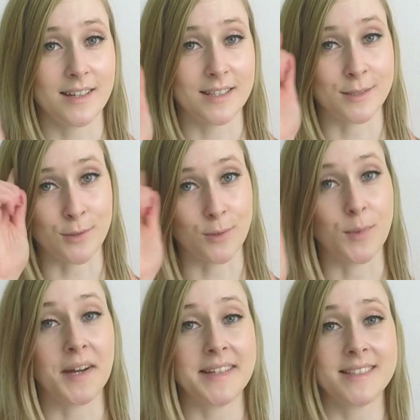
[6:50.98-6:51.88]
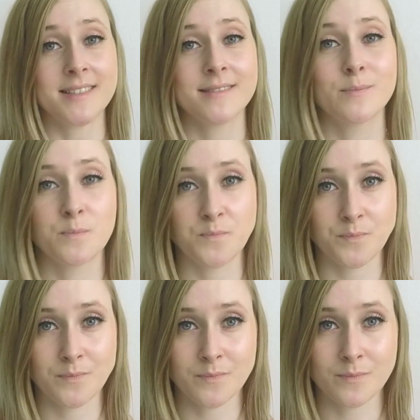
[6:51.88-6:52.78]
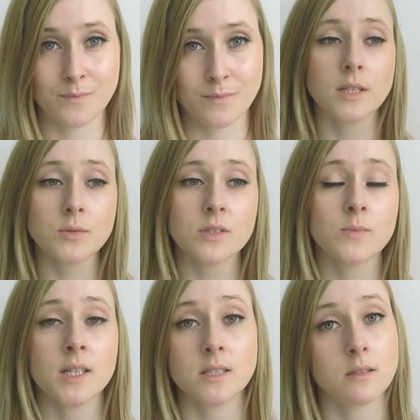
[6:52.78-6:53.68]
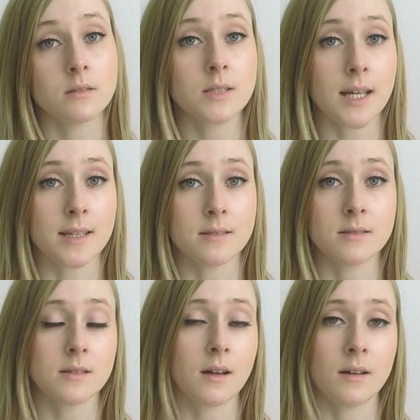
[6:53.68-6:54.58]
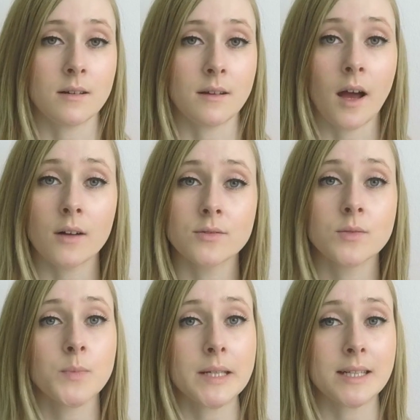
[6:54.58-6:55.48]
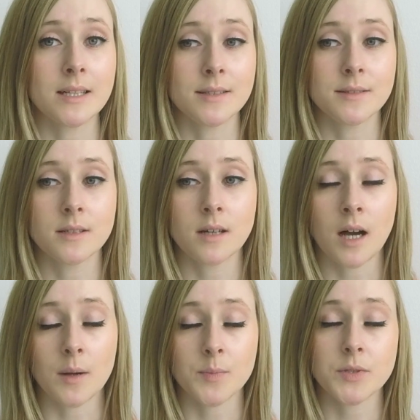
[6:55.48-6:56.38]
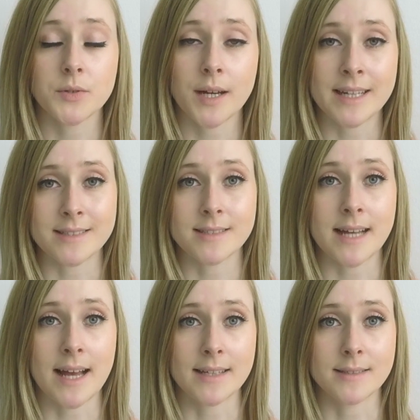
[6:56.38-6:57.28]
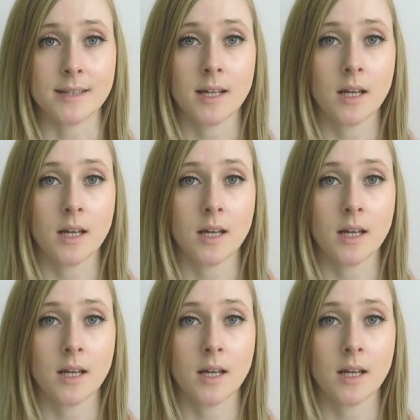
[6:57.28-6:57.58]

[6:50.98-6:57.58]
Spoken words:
a strong mind. This was my 2 cents on how to build up to a headstand.